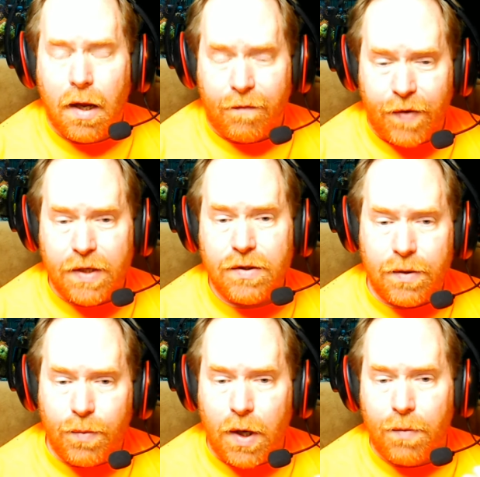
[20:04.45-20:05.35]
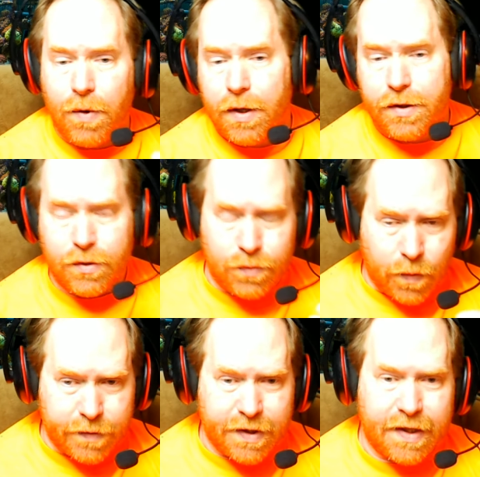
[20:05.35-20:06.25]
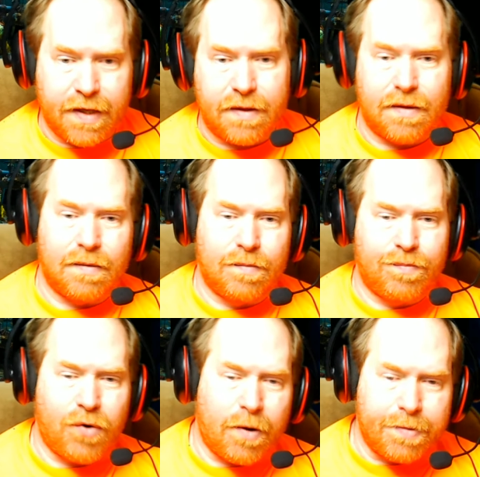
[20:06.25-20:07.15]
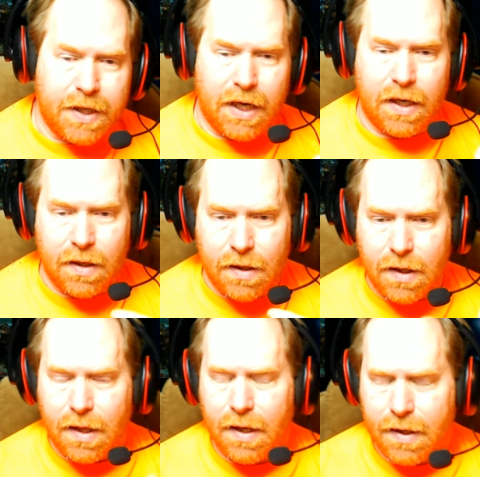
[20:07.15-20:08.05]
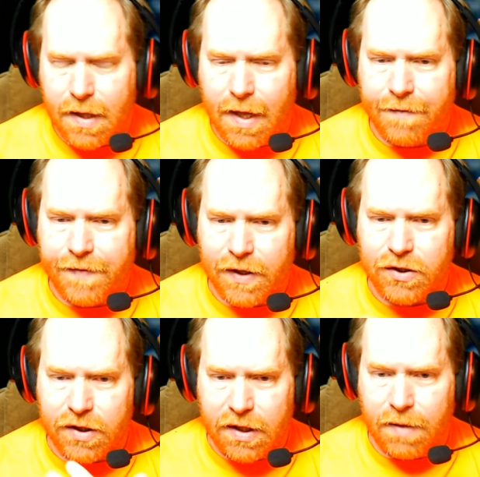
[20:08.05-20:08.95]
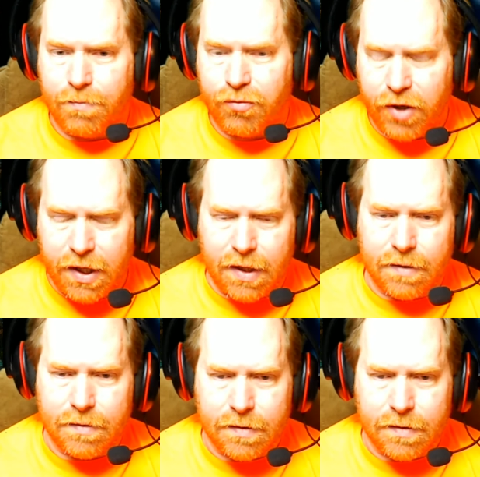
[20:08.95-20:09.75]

eventually what I want to do is, once I get propagating clownfish and getting breeding,